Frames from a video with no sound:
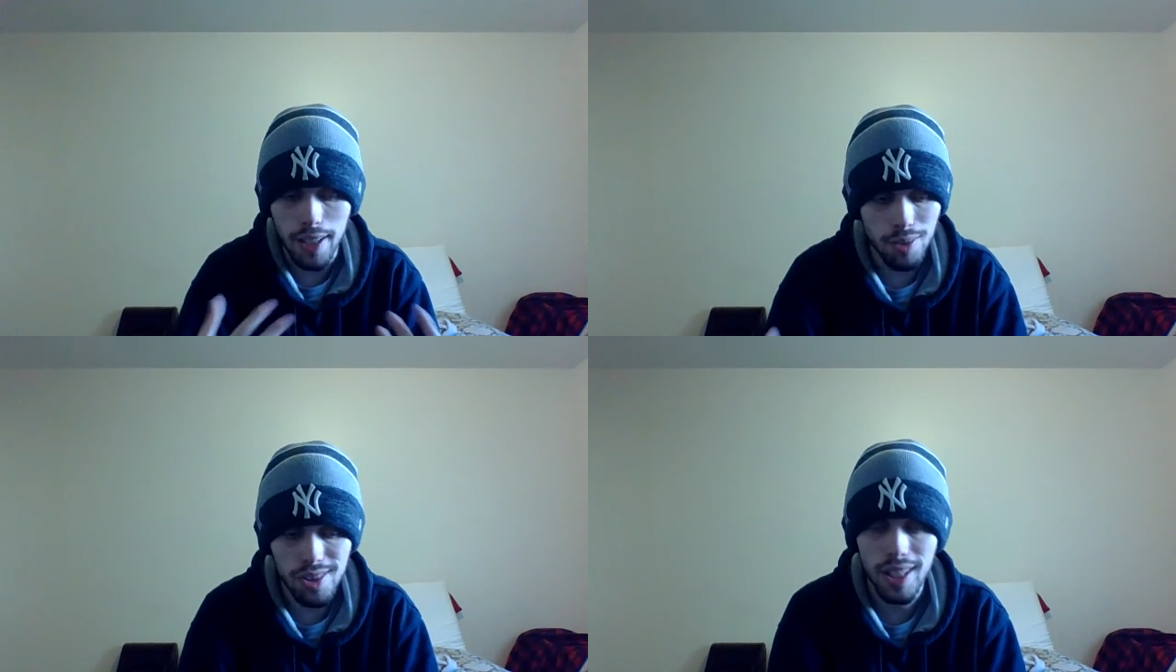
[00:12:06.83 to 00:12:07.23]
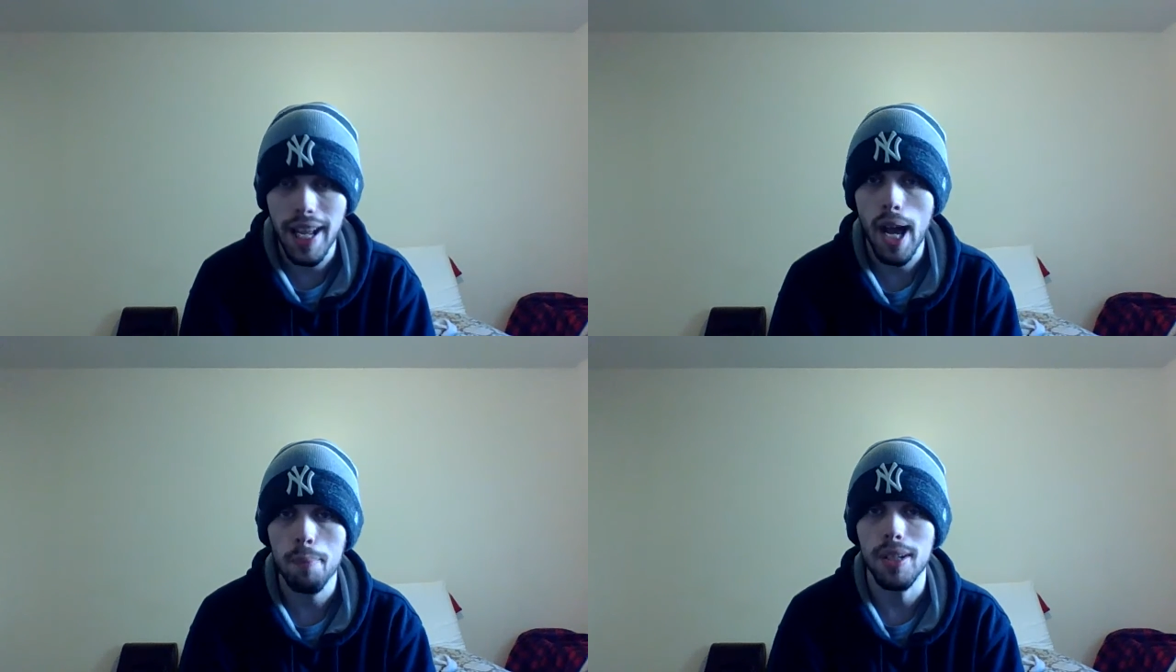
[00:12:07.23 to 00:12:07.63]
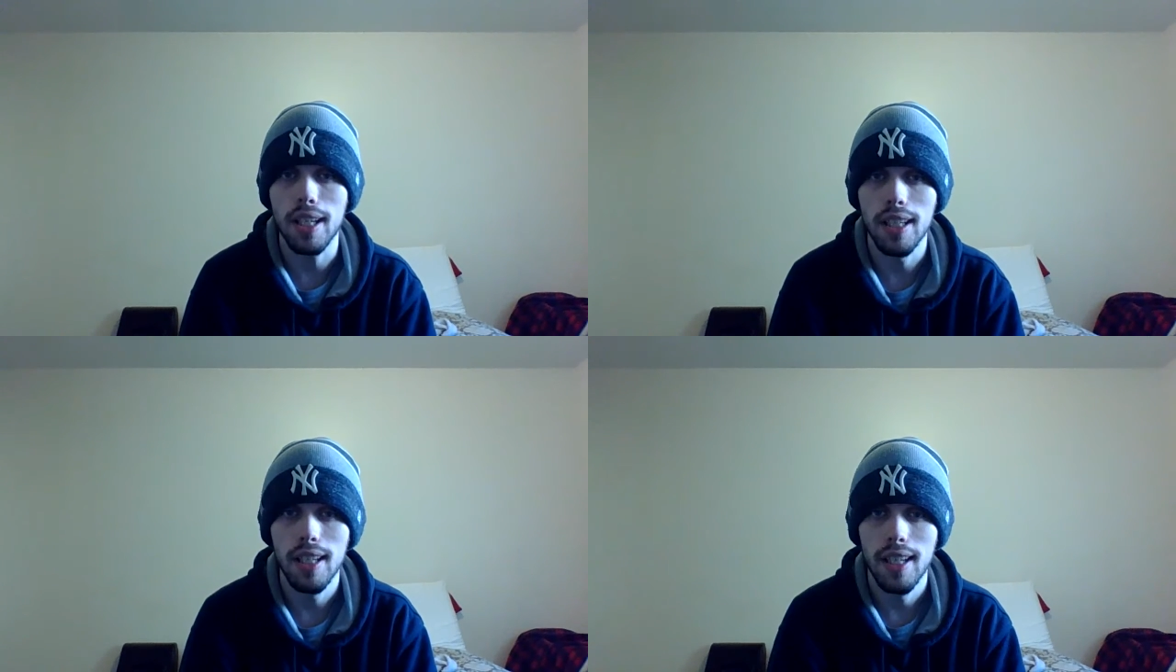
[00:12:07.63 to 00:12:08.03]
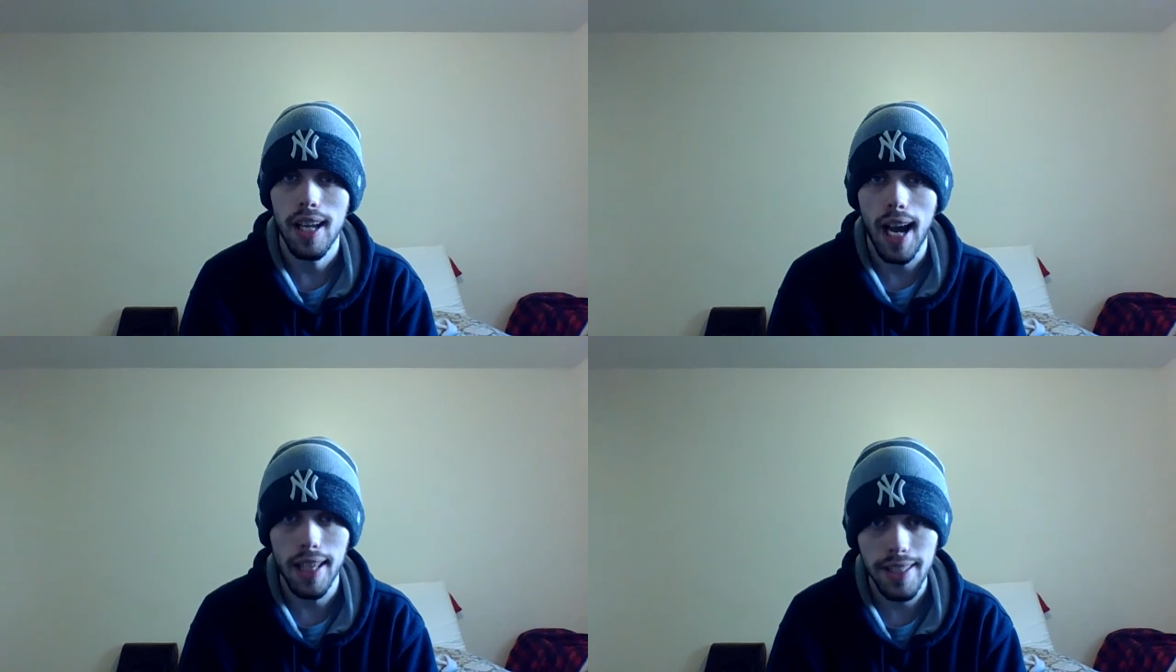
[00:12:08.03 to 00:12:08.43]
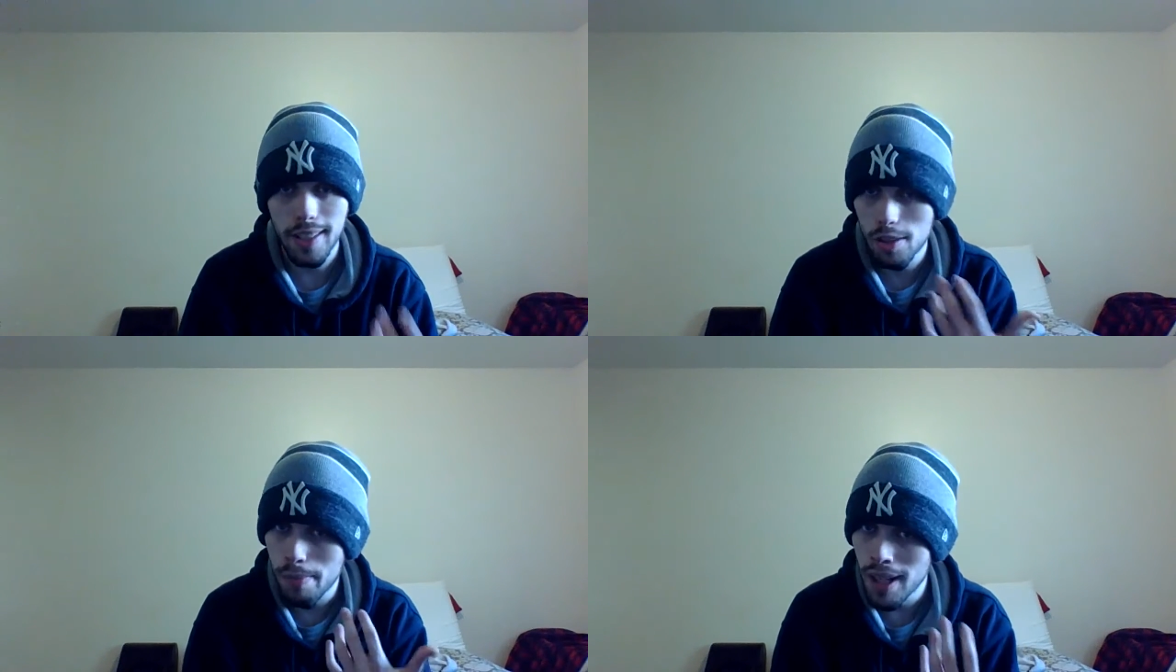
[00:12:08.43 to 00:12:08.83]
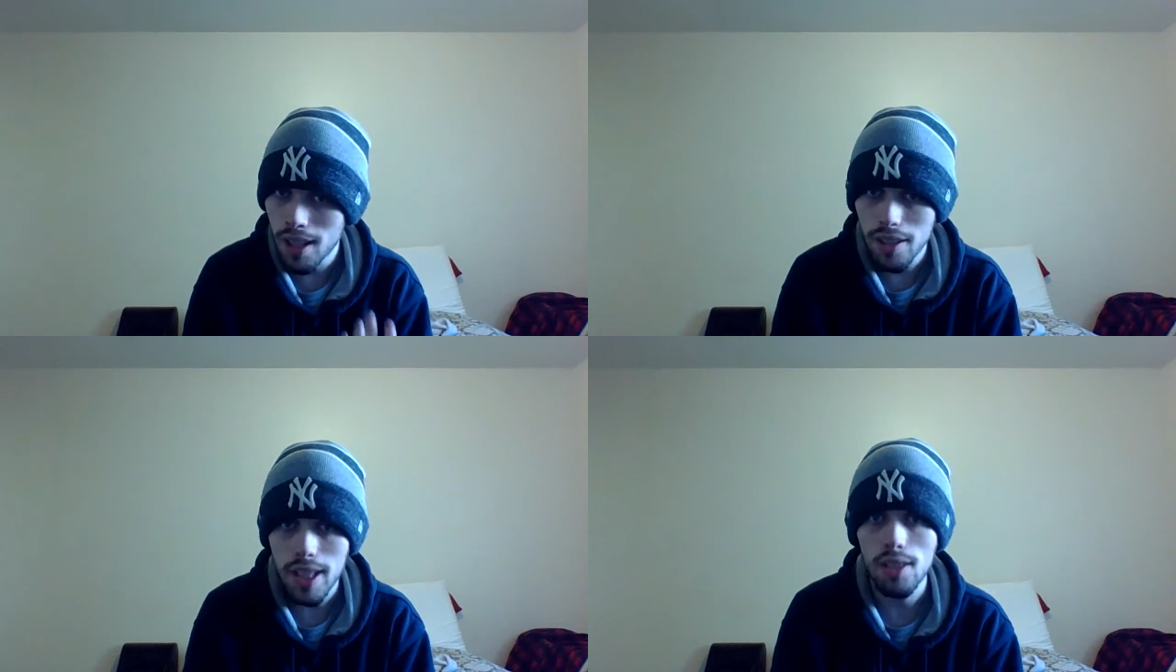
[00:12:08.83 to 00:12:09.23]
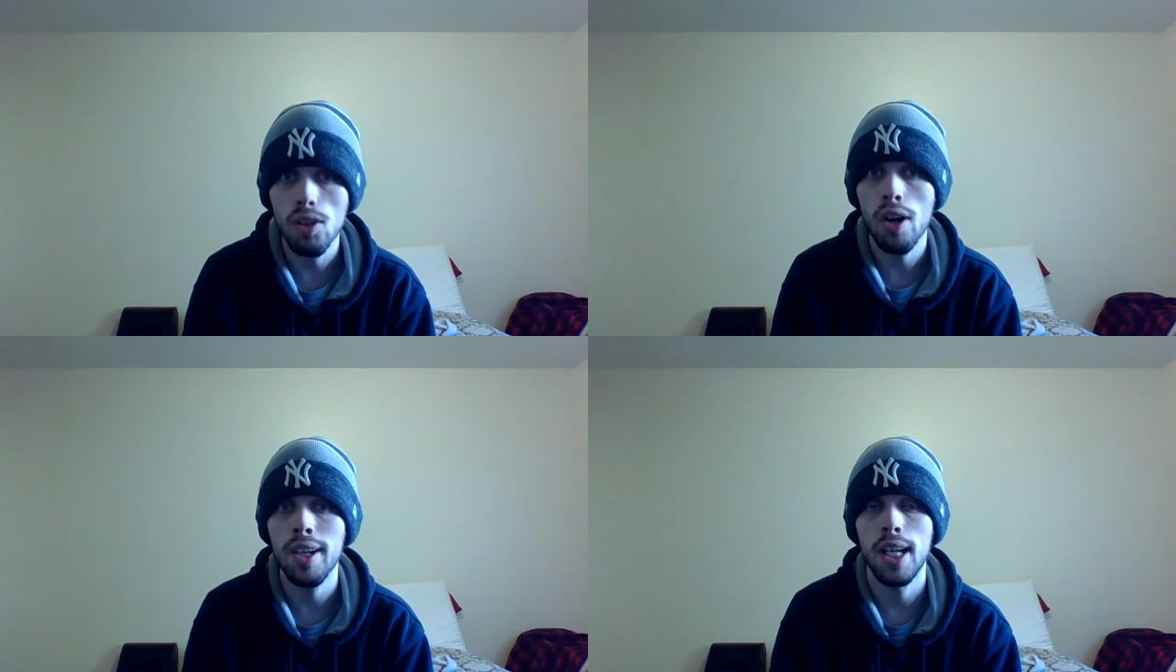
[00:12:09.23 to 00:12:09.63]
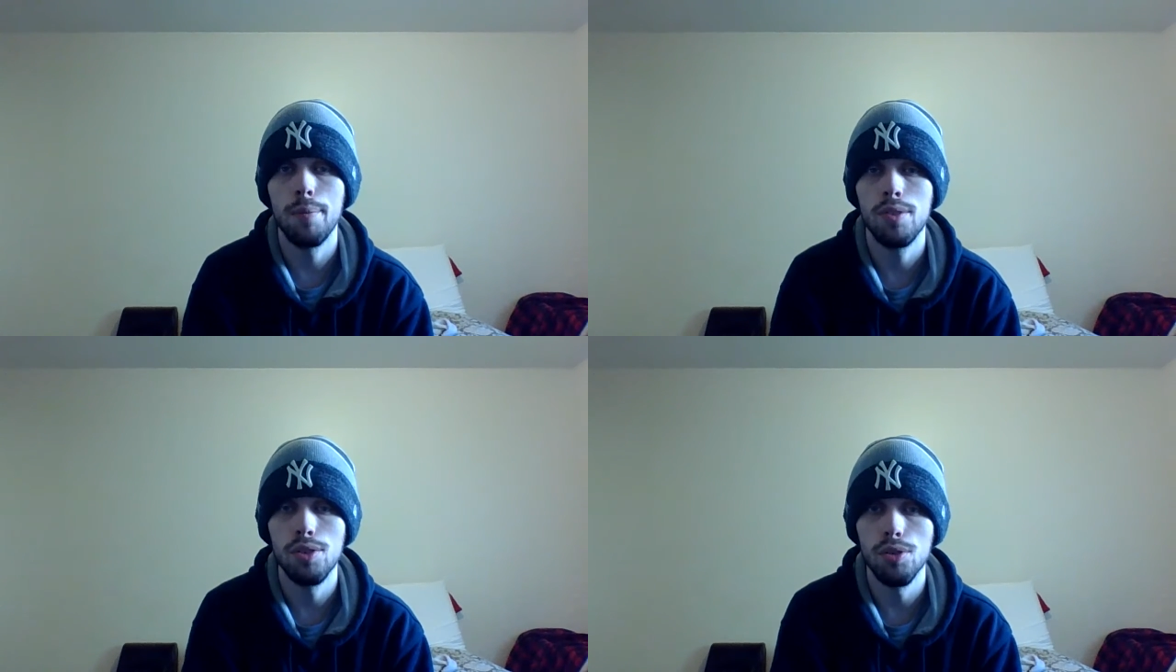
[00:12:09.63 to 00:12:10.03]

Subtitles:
I don't see it happening. I think he's been in the league long enough